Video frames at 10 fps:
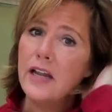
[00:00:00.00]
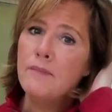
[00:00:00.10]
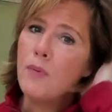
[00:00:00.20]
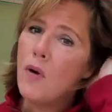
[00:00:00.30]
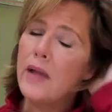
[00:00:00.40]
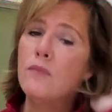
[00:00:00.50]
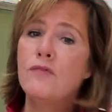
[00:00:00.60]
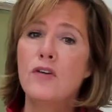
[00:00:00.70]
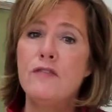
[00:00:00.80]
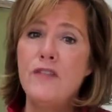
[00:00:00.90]
And boy,
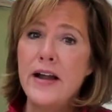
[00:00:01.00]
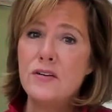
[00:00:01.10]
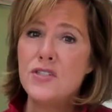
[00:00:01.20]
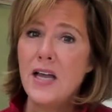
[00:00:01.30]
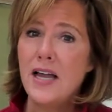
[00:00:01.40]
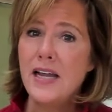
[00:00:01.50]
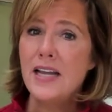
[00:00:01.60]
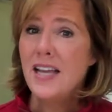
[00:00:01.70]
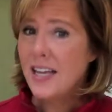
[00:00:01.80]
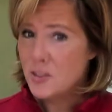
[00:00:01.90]
for a fire sign,